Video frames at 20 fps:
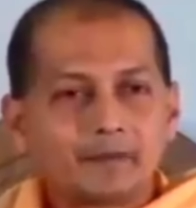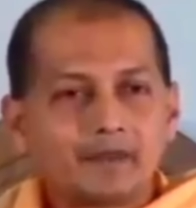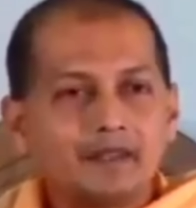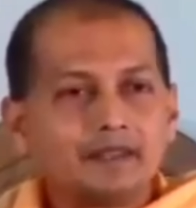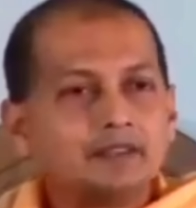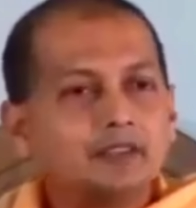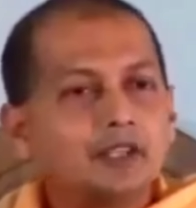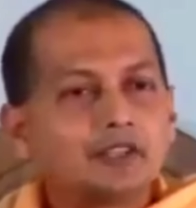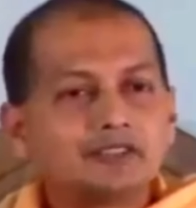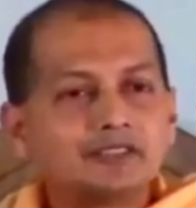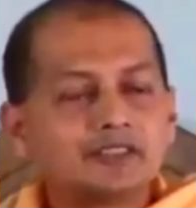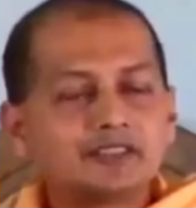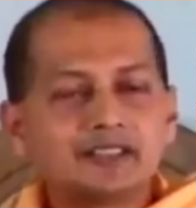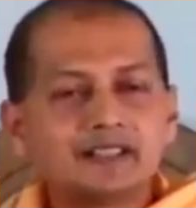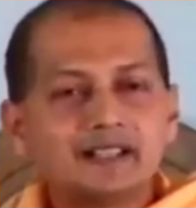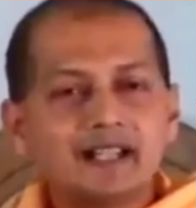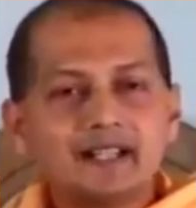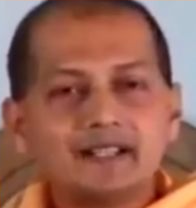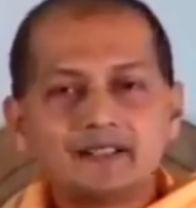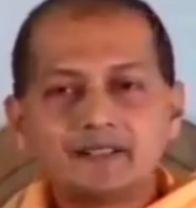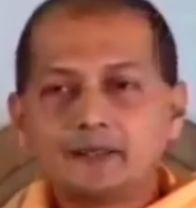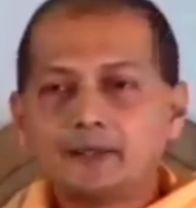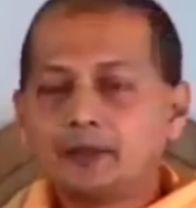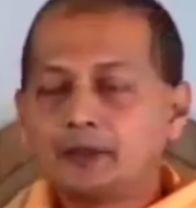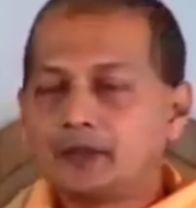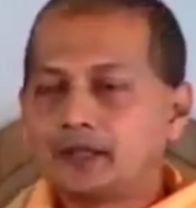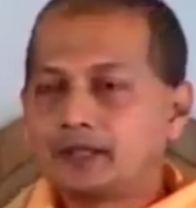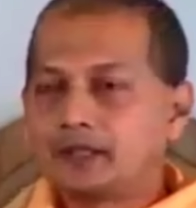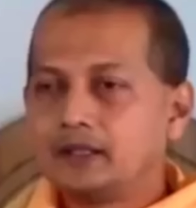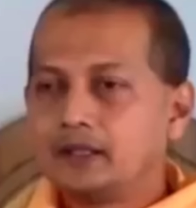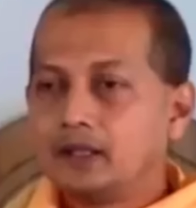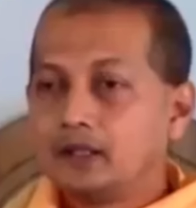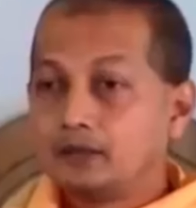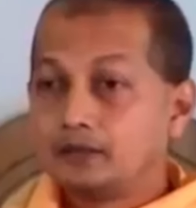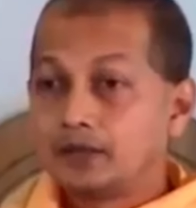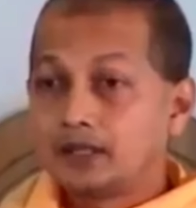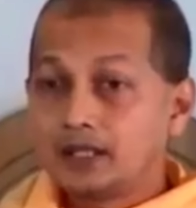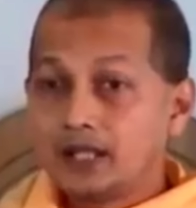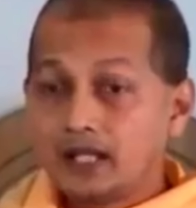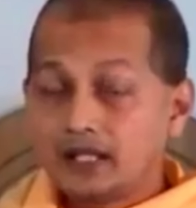It's not just a nice theory.
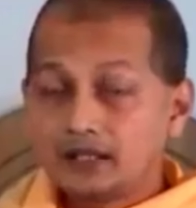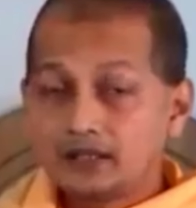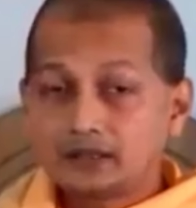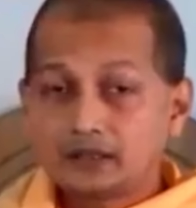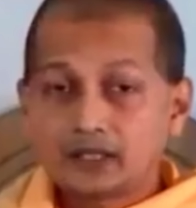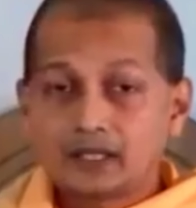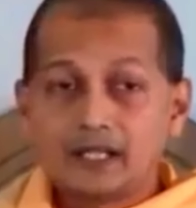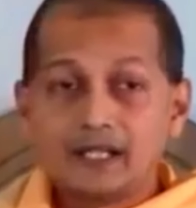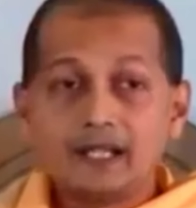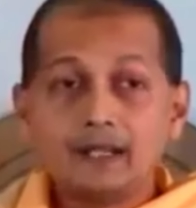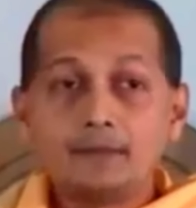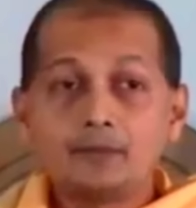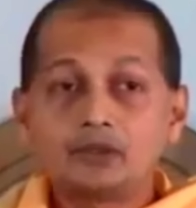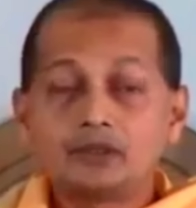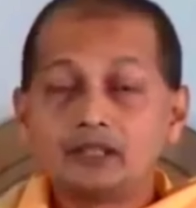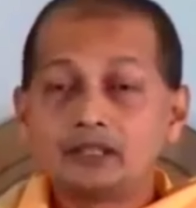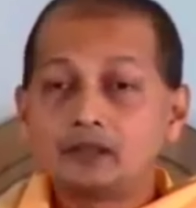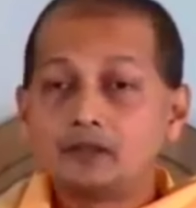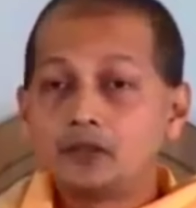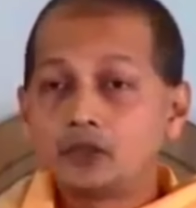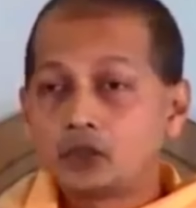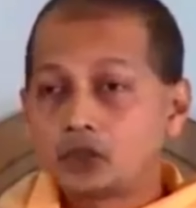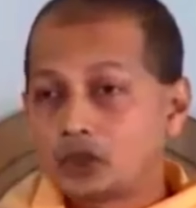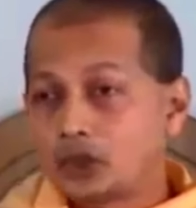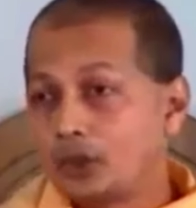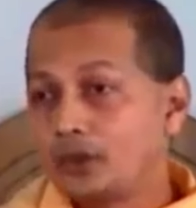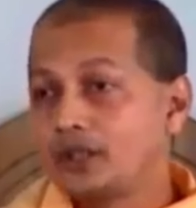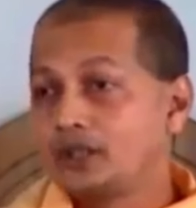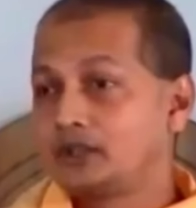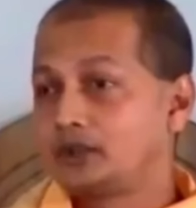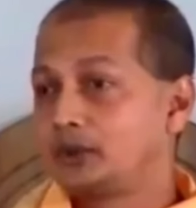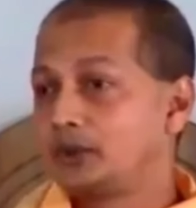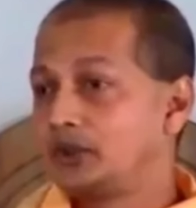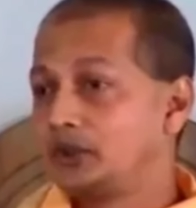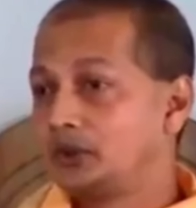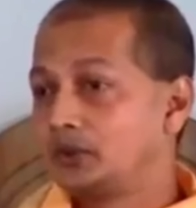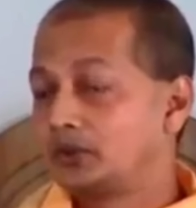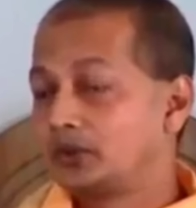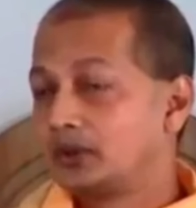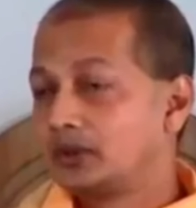Vedanta claims it will show it to
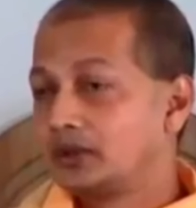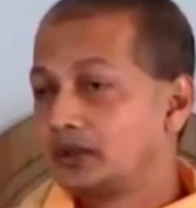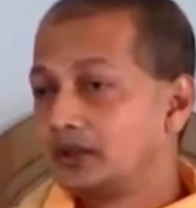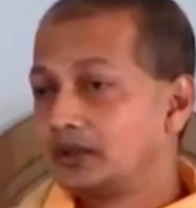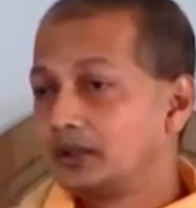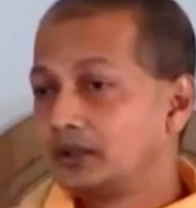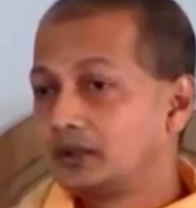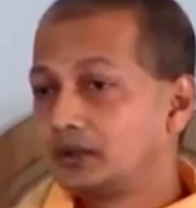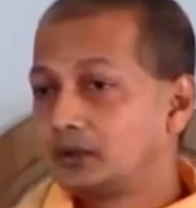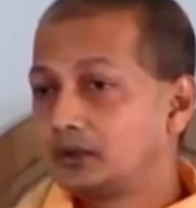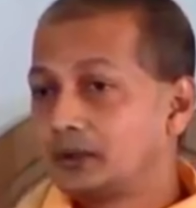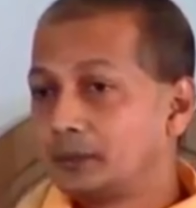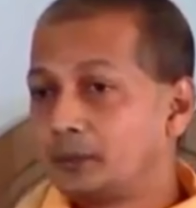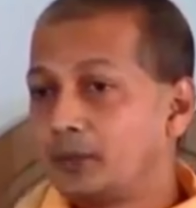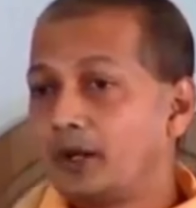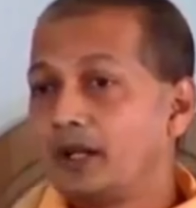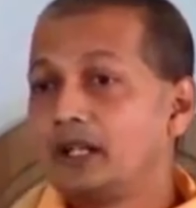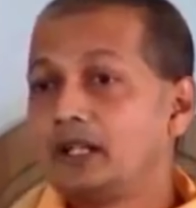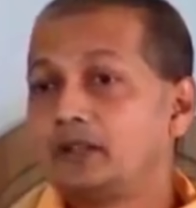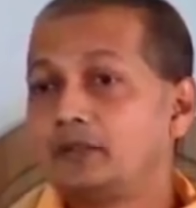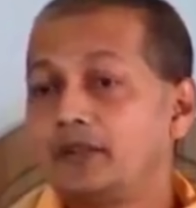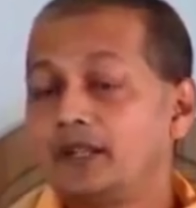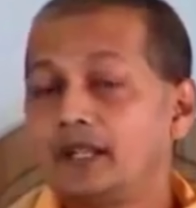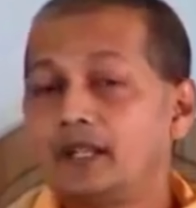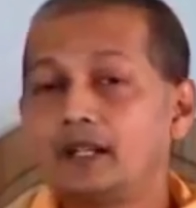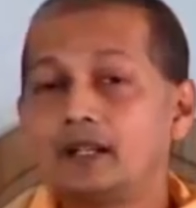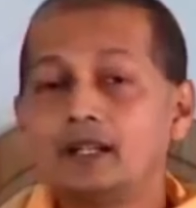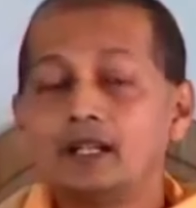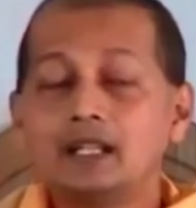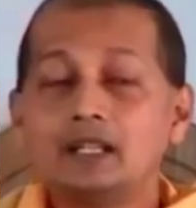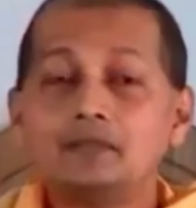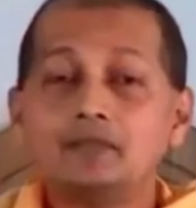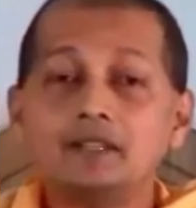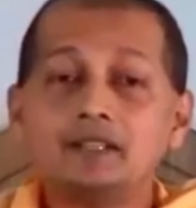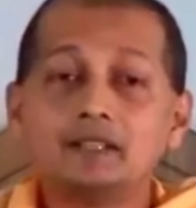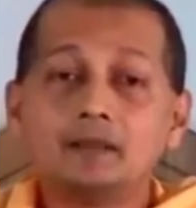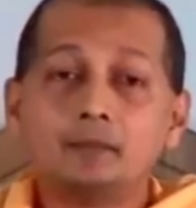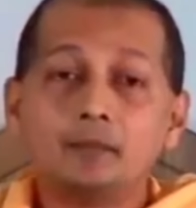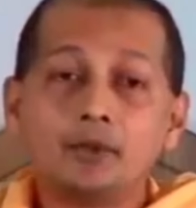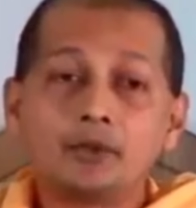you to the point where
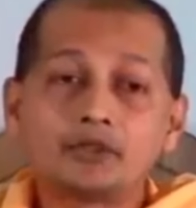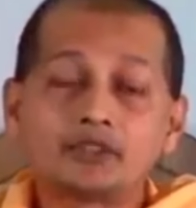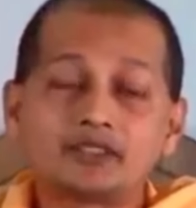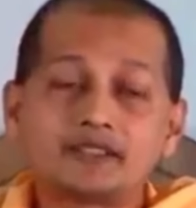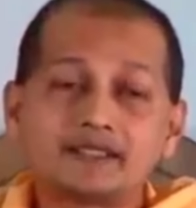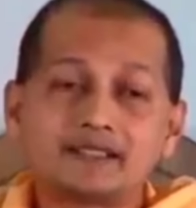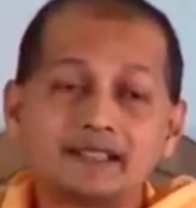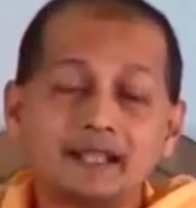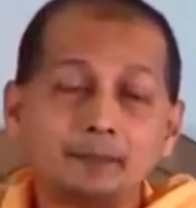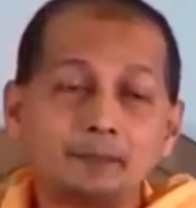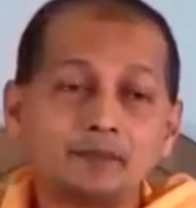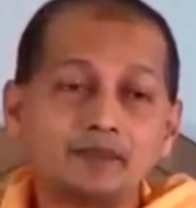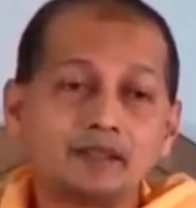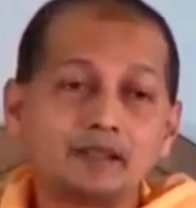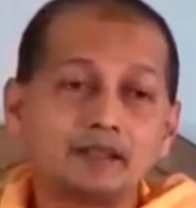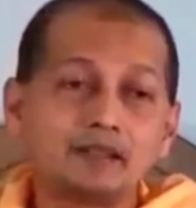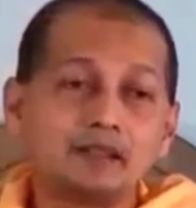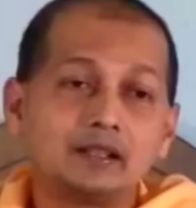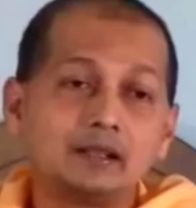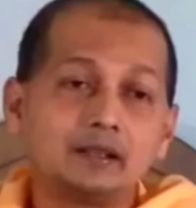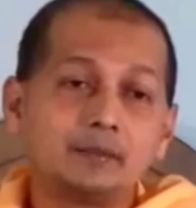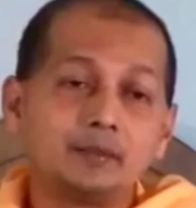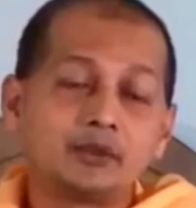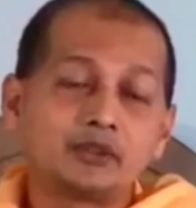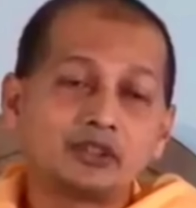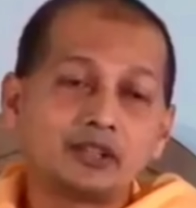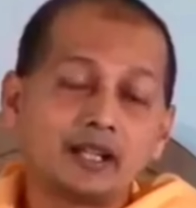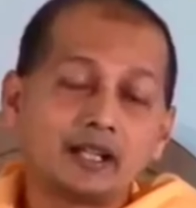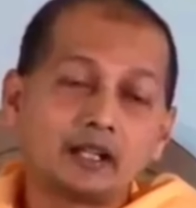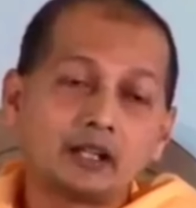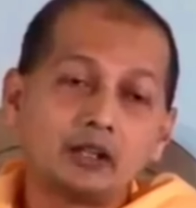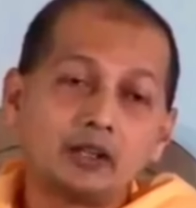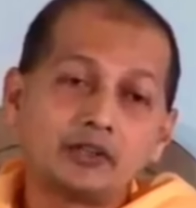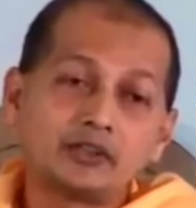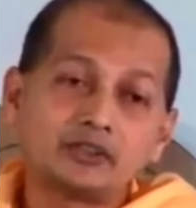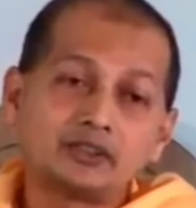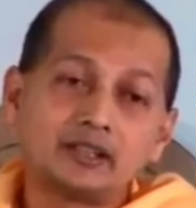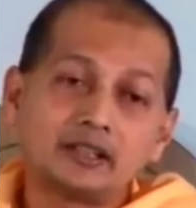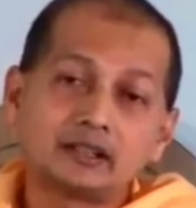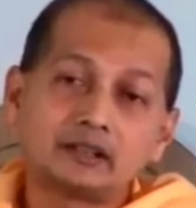even the most skeptical, the most
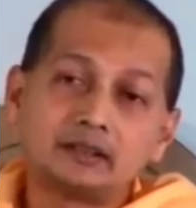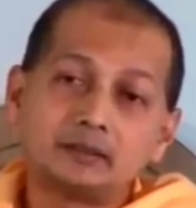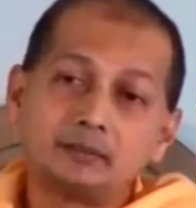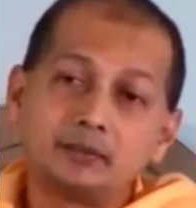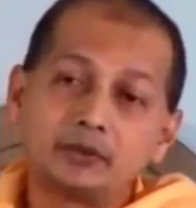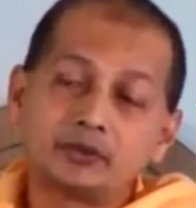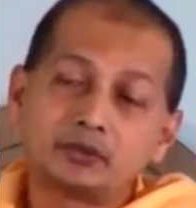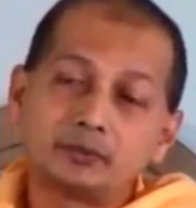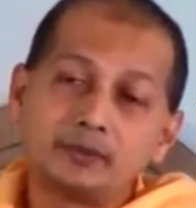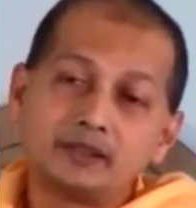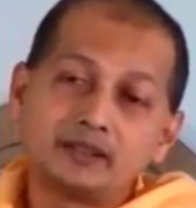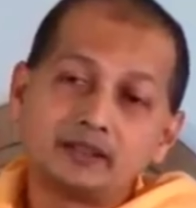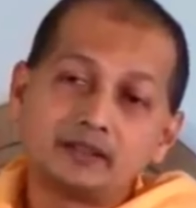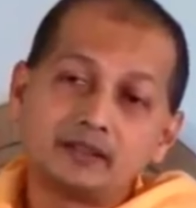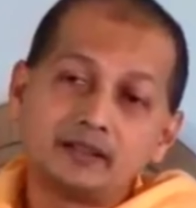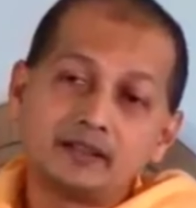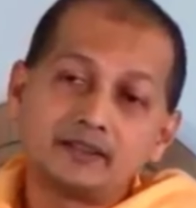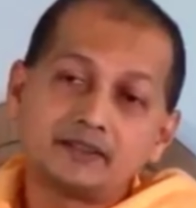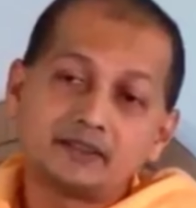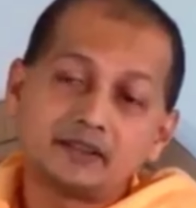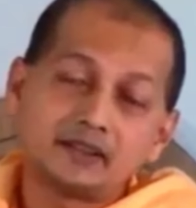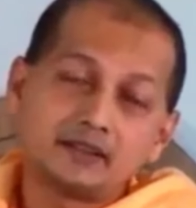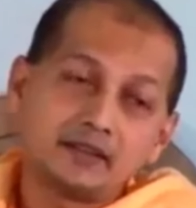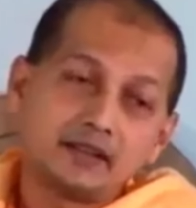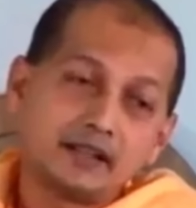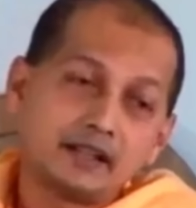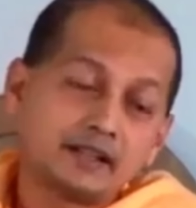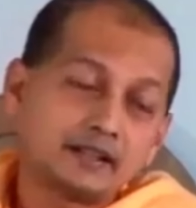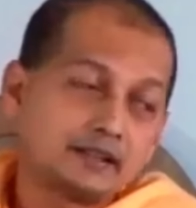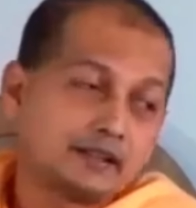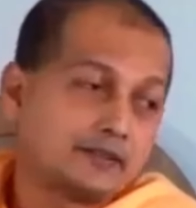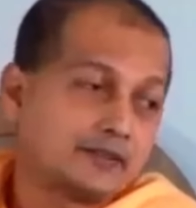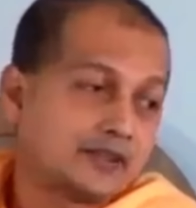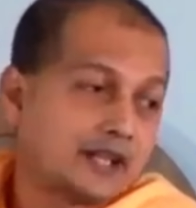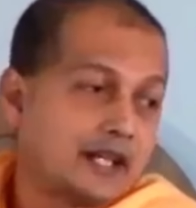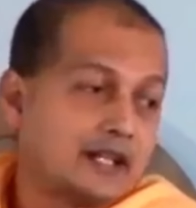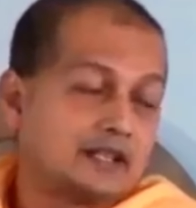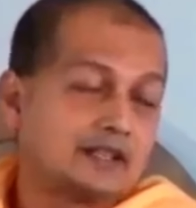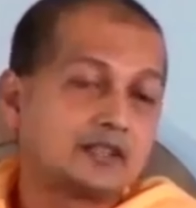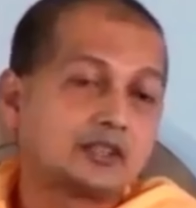agnostic, the most materialistic, reductive
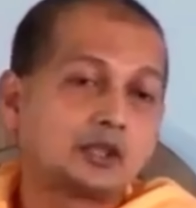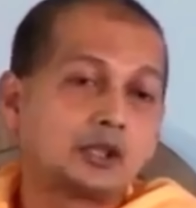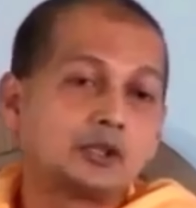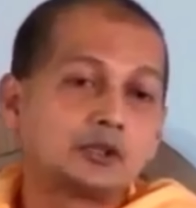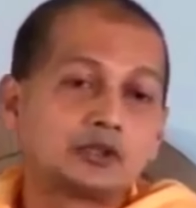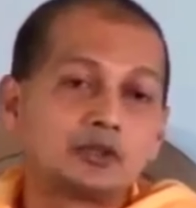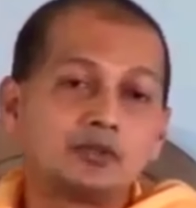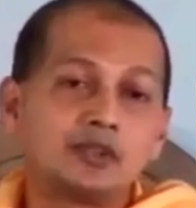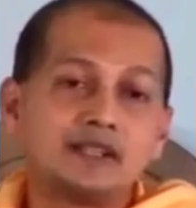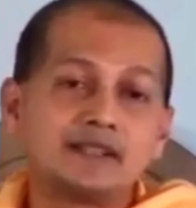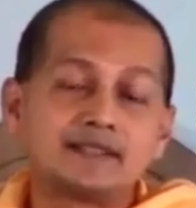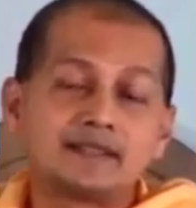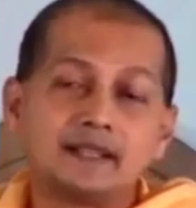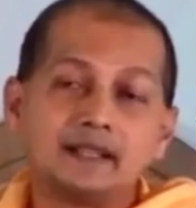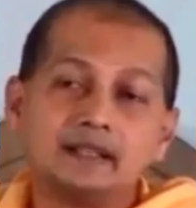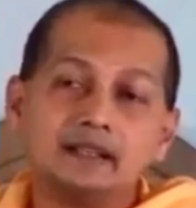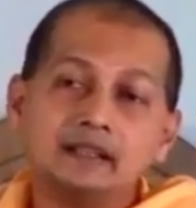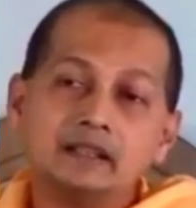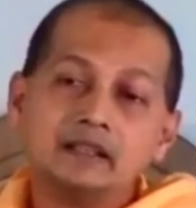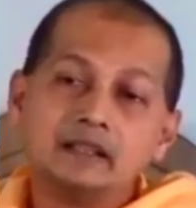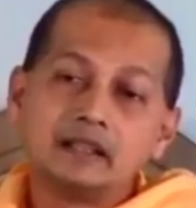scientist also will say,